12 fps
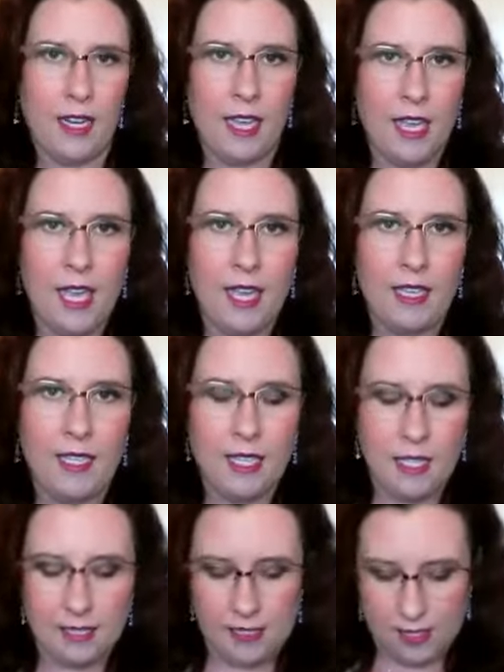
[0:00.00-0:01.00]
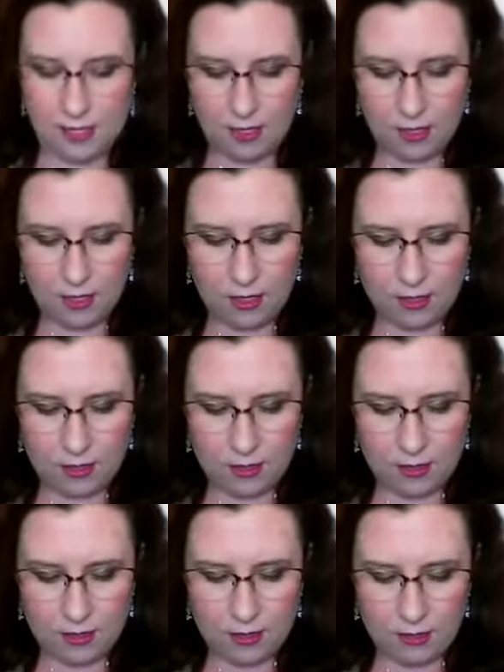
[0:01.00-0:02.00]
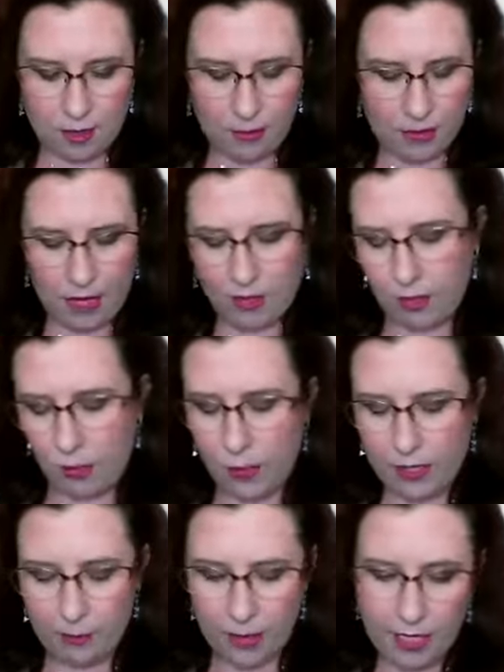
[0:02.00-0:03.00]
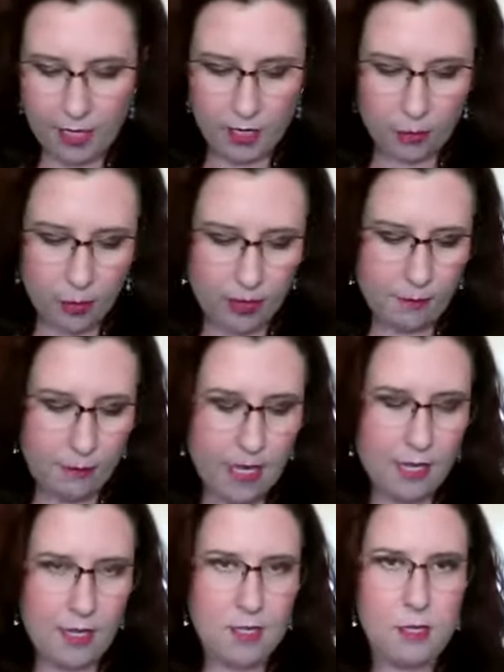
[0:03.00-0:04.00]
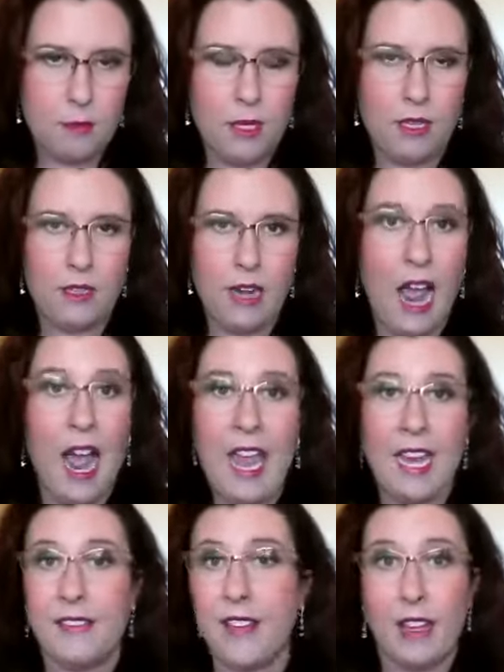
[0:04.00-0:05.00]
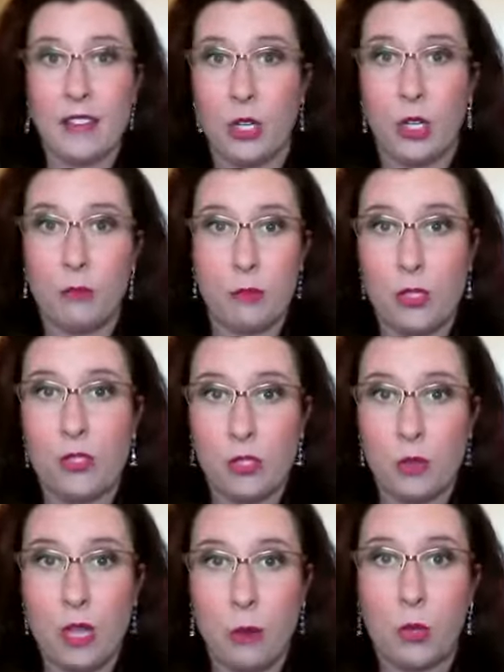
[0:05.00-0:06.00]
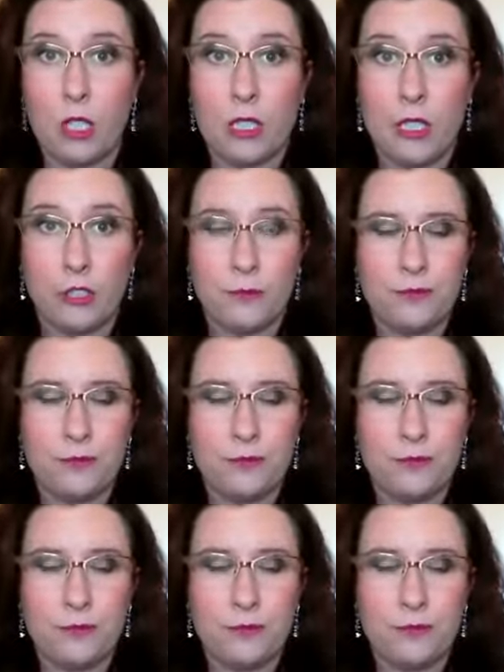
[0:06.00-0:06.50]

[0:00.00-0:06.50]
i can't get i mean i could wikipedia what it means but i hate that term just so that we're clear